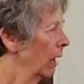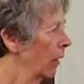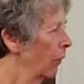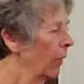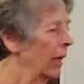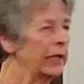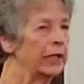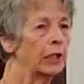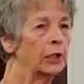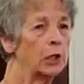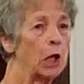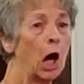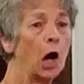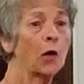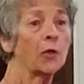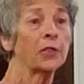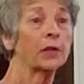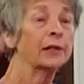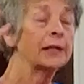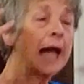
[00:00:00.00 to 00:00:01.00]
Well, you
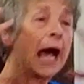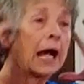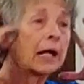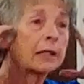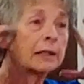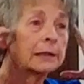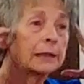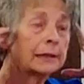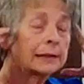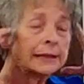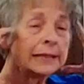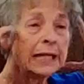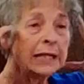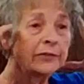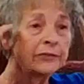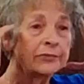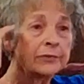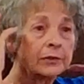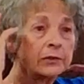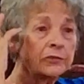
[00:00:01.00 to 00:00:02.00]
know they're not going to
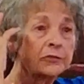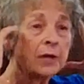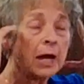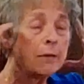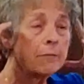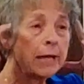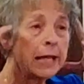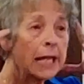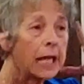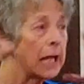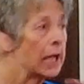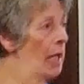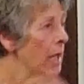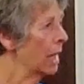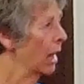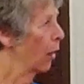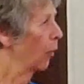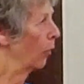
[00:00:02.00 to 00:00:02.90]
listen to me.